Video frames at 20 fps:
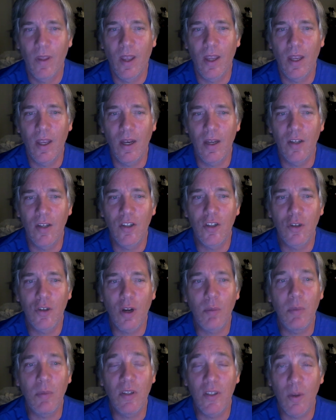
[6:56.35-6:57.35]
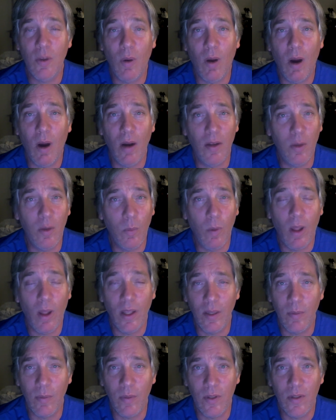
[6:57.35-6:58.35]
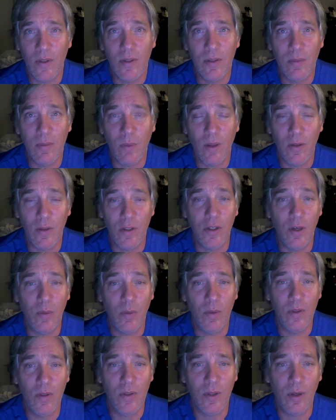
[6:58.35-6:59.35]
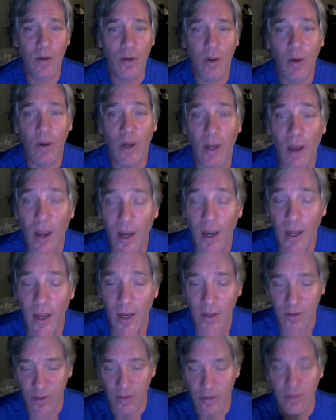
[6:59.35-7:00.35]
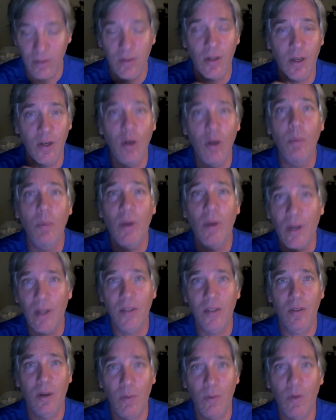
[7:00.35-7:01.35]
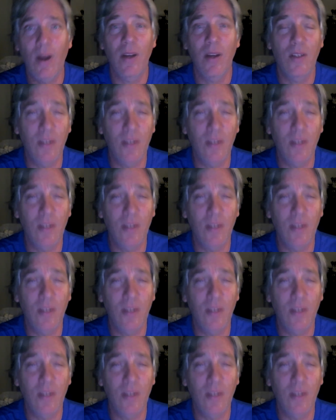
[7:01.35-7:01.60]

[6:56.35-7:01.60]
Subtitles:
it struck me so hard that while the show was occurring, I actually took a notebook and started writing